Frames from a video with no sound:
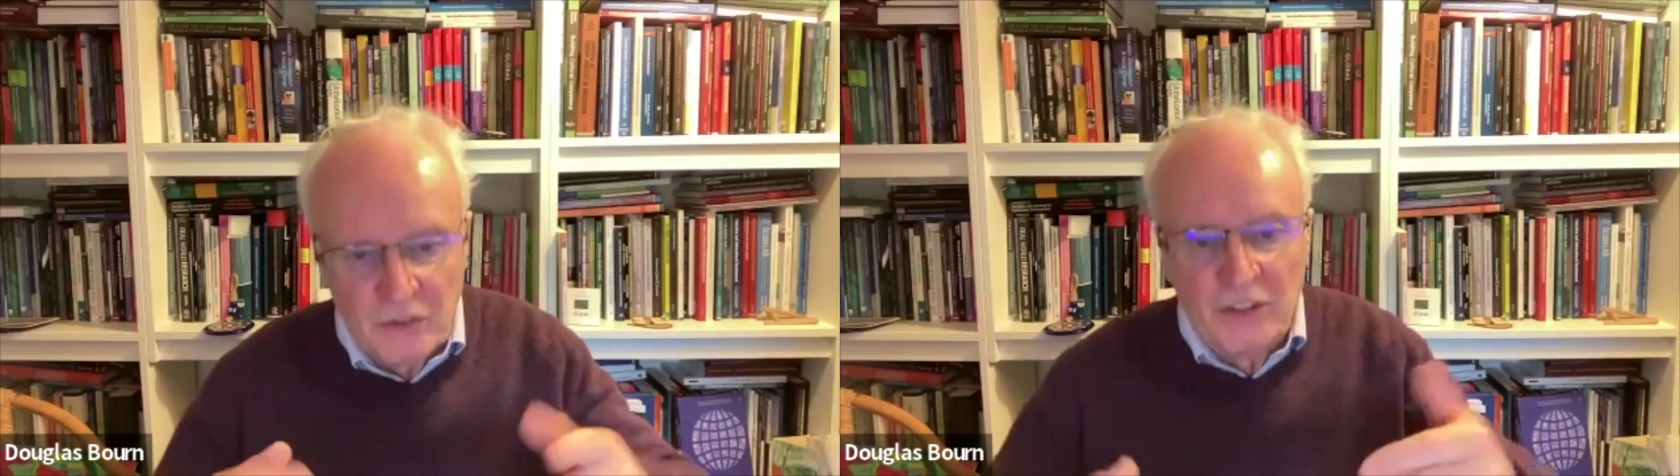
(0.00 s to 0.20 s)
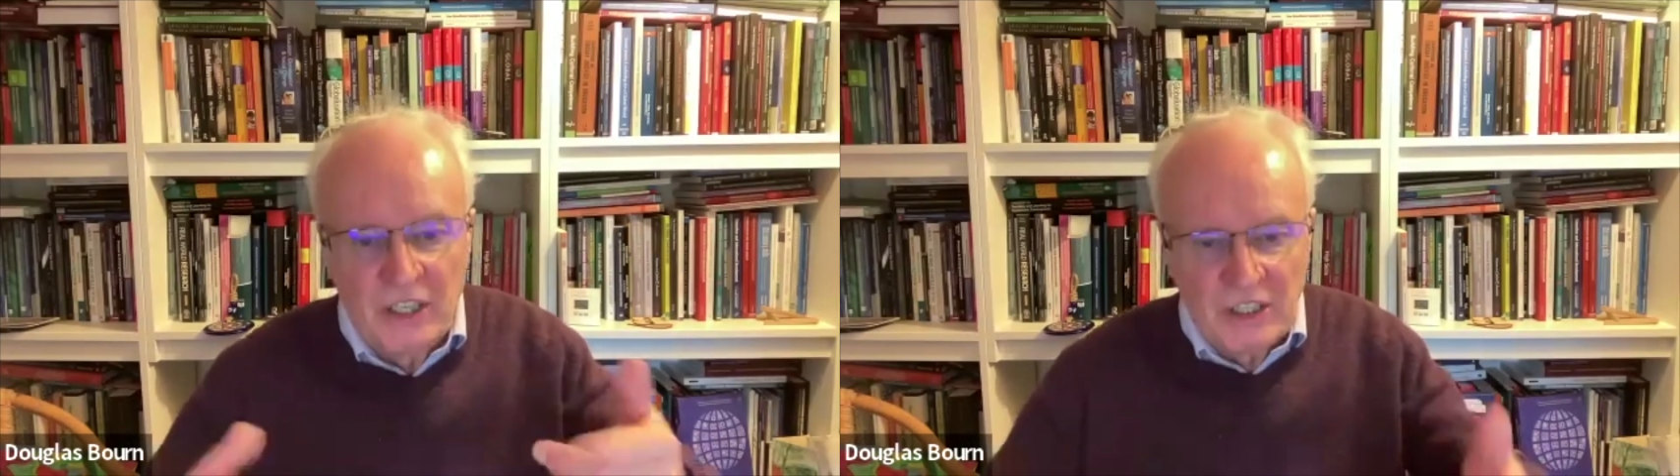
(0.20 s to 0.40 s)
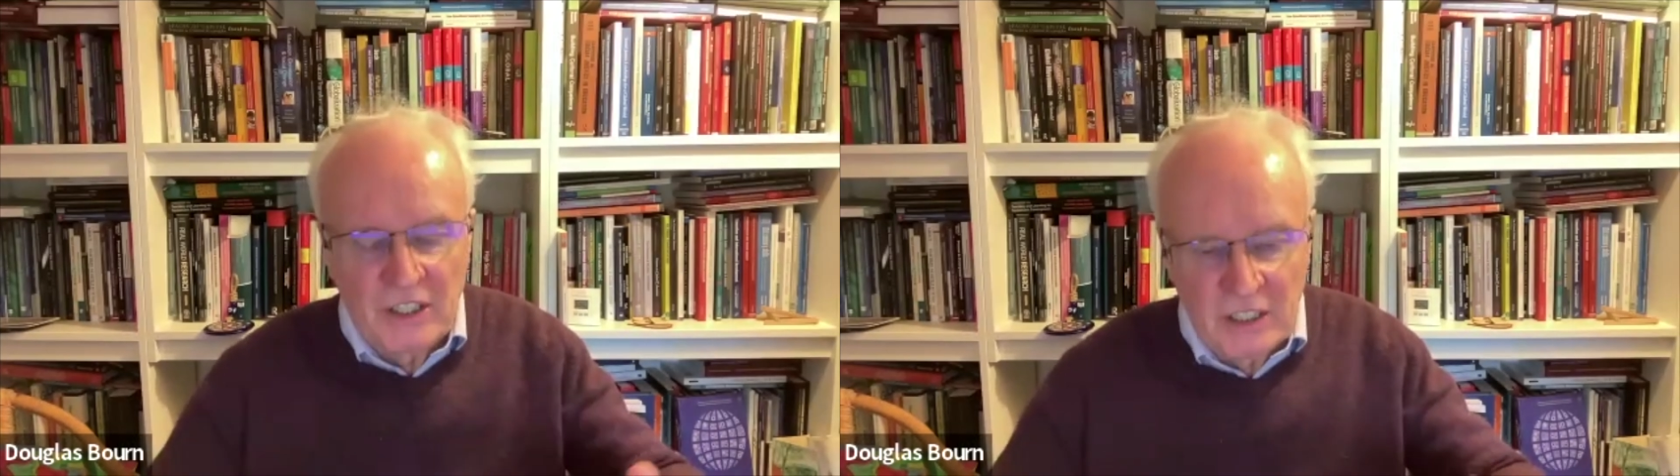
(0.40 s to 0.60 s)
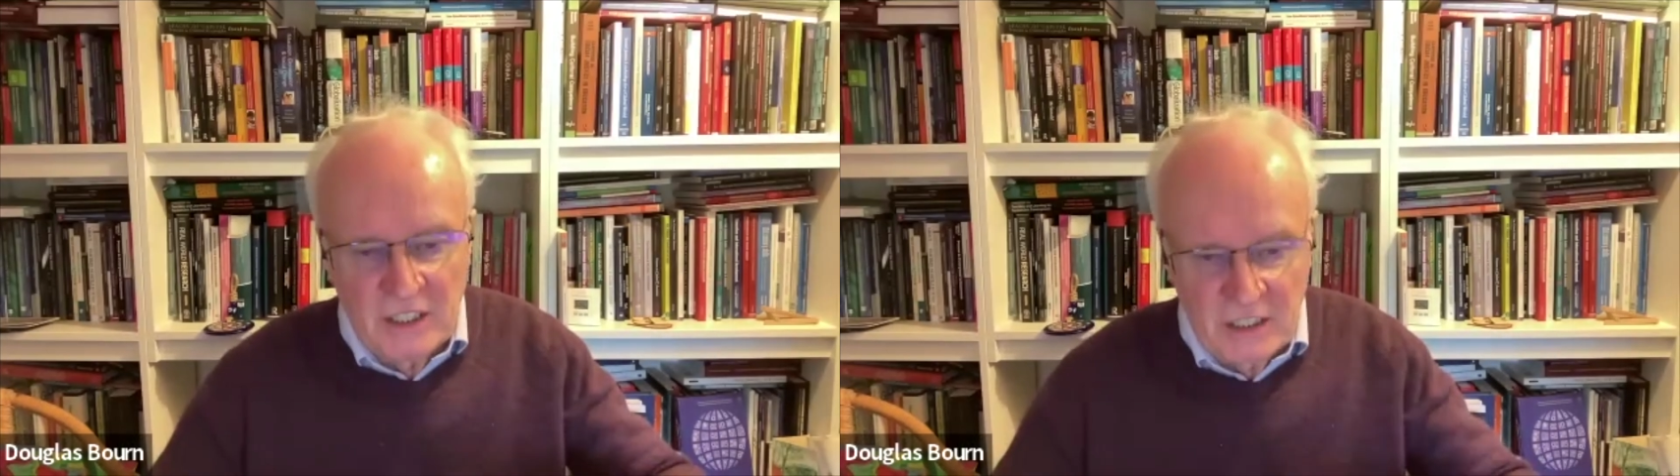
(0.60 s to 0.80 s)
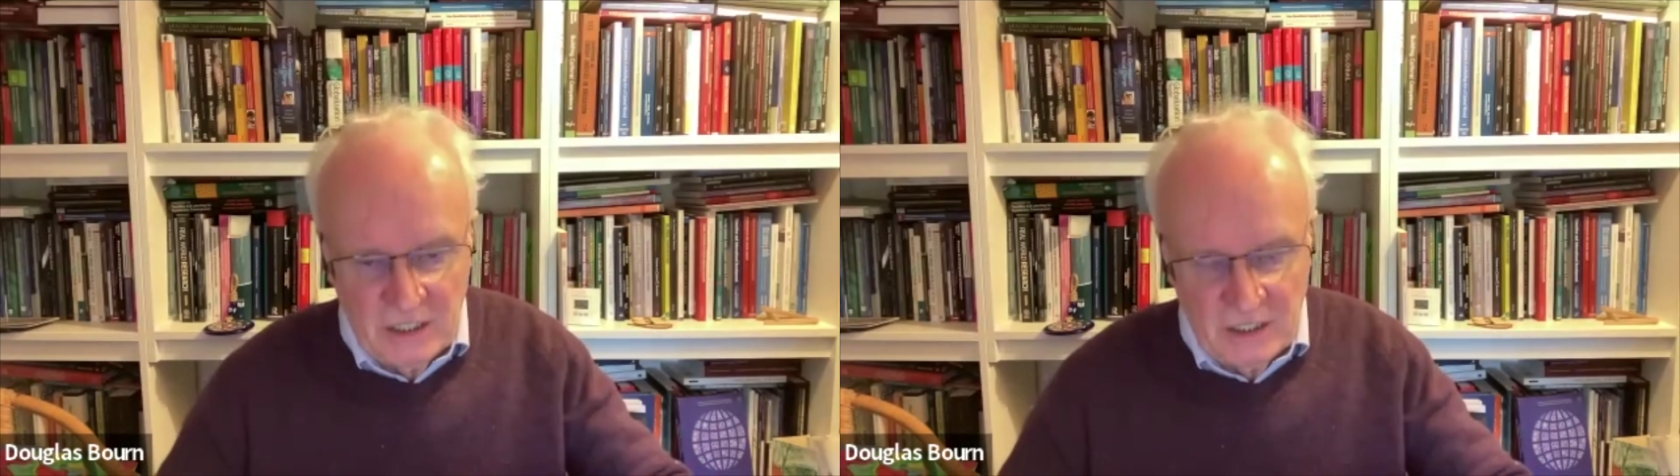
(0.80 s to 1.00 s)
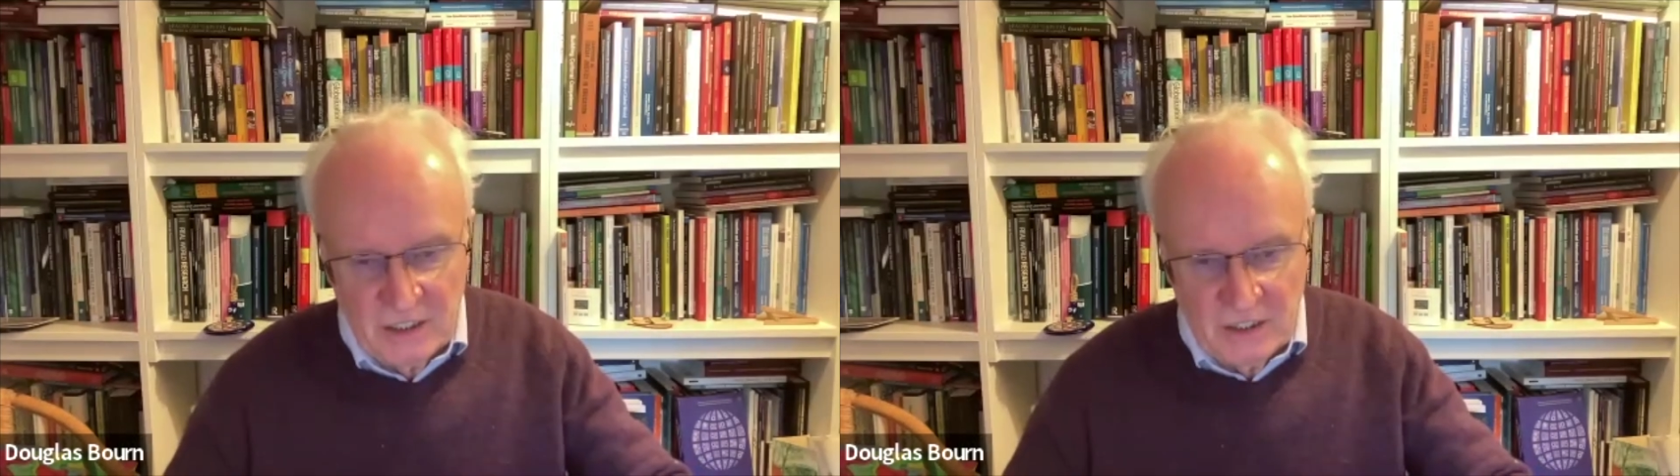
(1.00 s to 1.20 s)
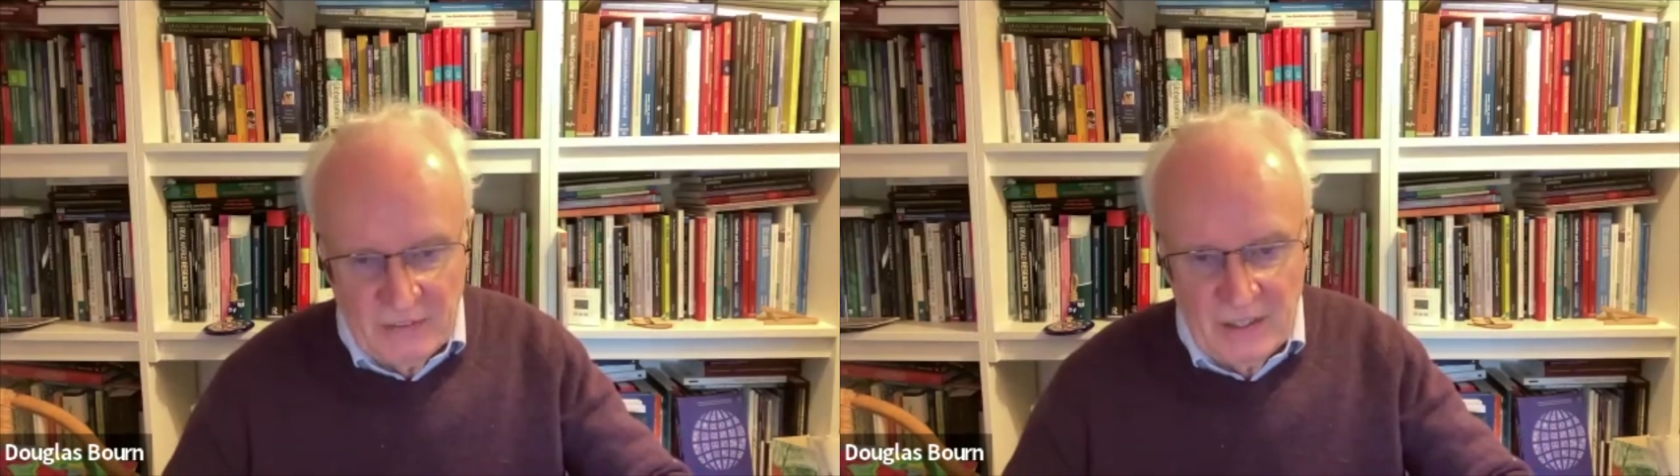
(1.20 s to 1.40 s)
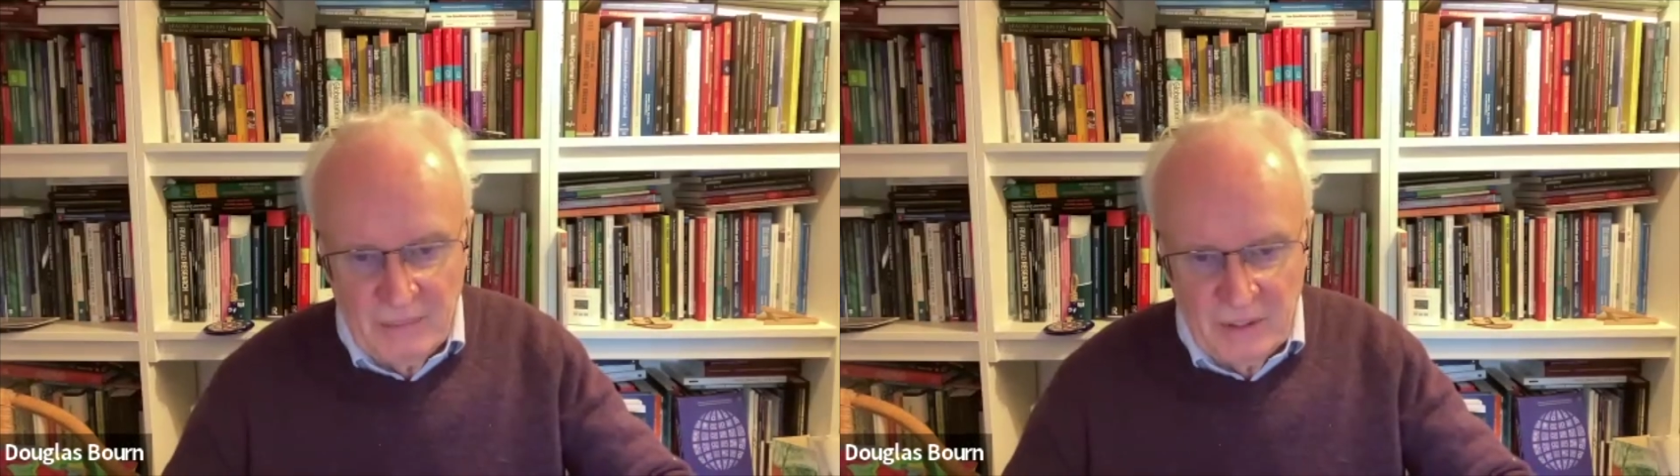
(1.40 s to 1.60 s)
traditionally seen as a
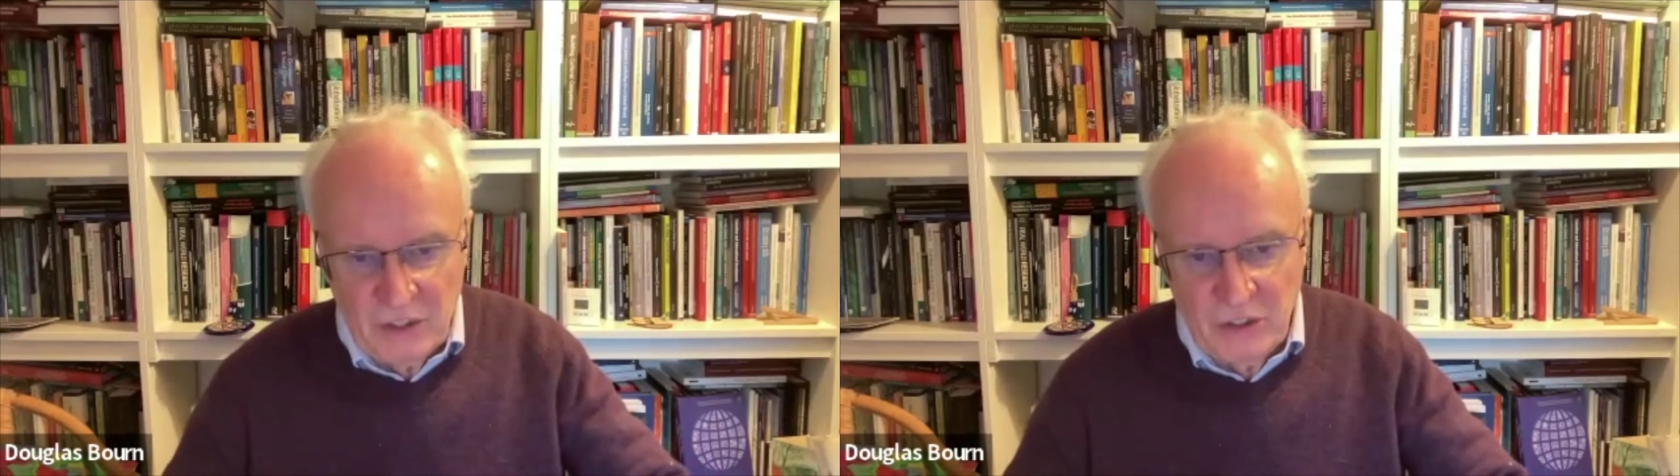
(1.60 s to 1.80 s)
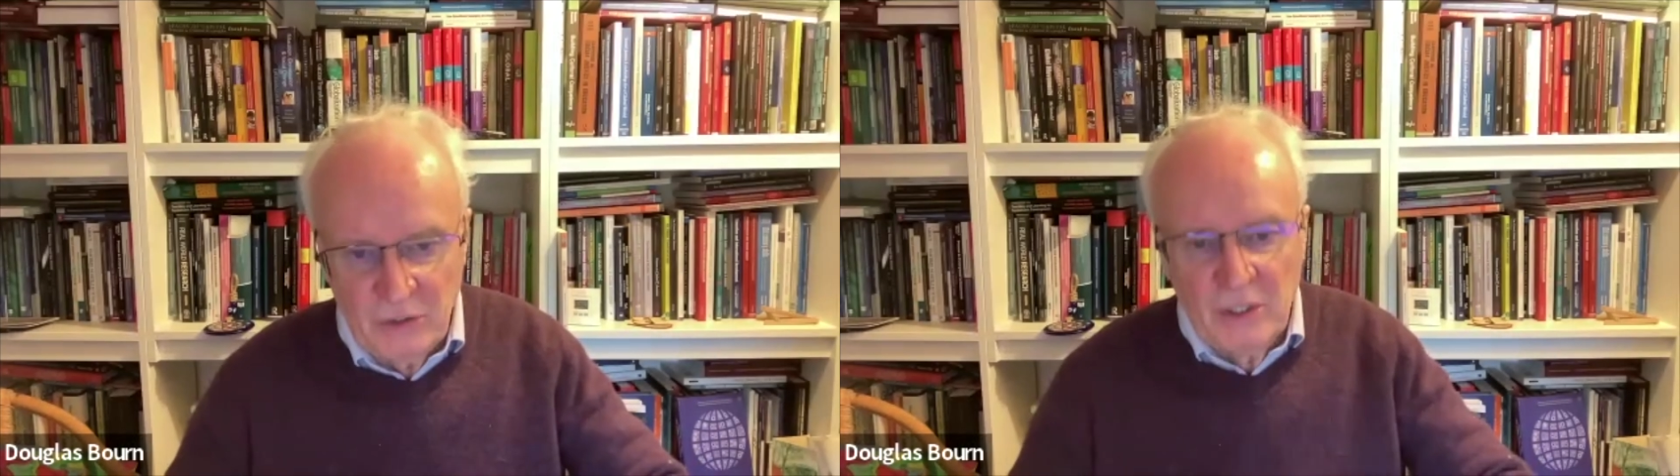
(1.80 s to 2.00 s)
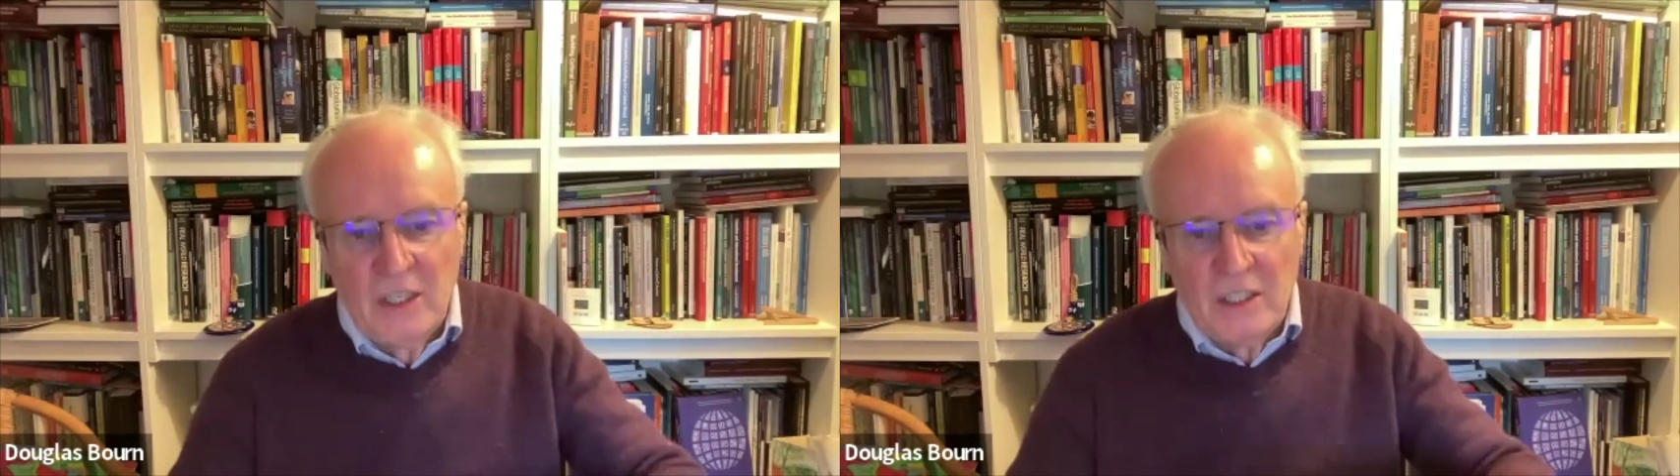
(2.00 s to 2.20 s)
development issue